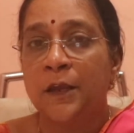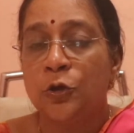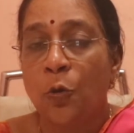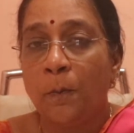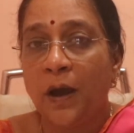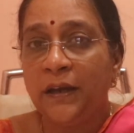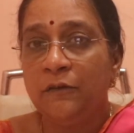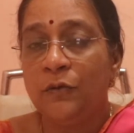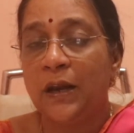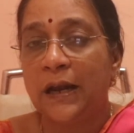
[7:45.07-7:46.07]
Your
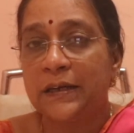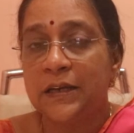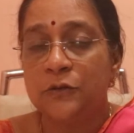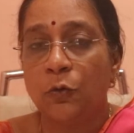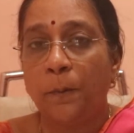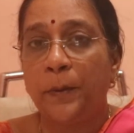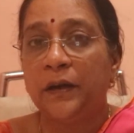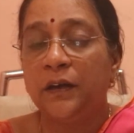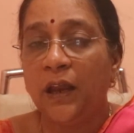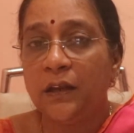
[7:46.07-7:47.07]
mind will at least
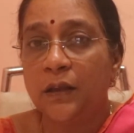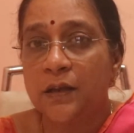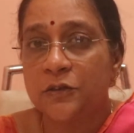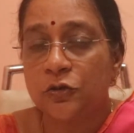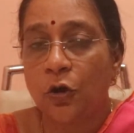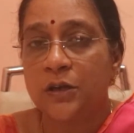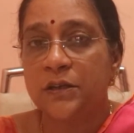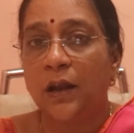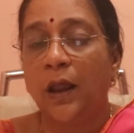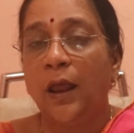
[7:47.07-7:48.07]
open. Take the
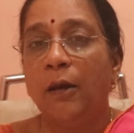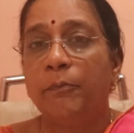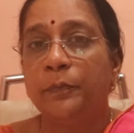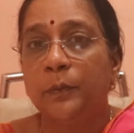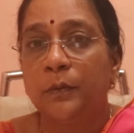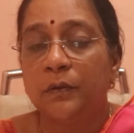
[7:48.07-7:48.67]
astrologer help.